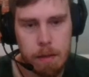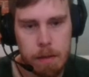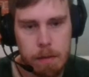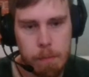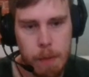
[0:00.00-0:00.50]

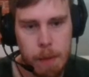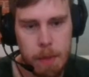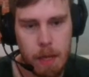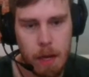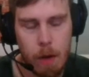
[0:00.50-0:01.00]

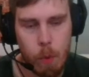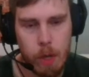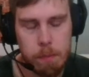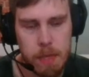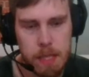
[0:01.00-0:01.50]

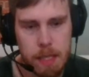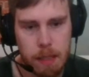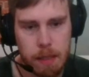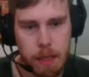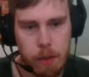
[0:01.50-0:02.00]
white missed
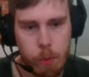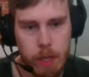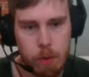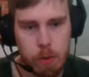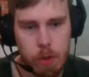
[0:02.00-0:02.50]
that the queen
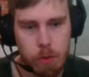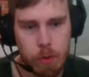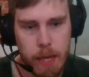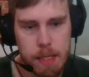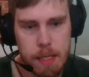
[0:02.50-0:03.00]
could go to
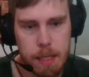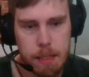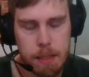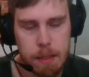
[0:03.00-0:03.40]
a6,